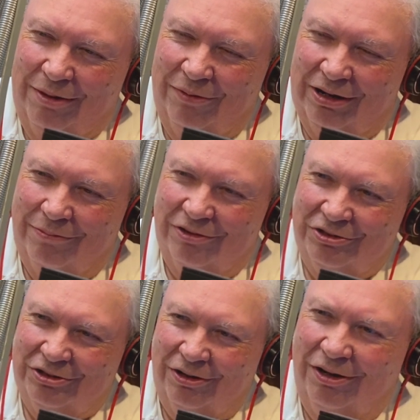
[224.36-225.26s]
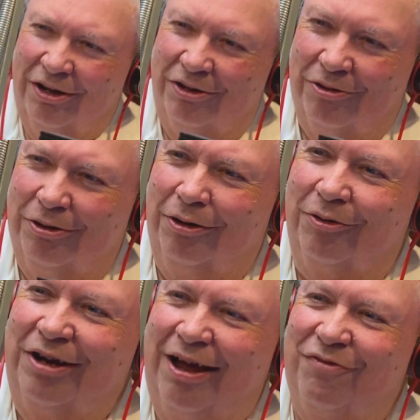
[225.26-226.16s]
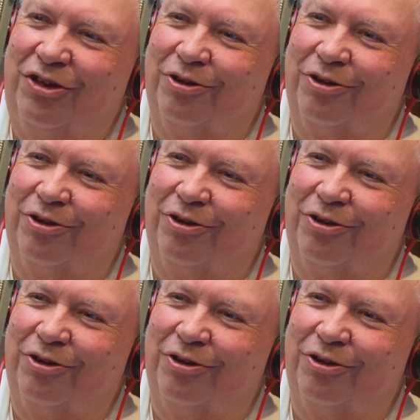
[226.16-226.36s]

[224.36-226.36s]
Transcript: but it was your little nephew.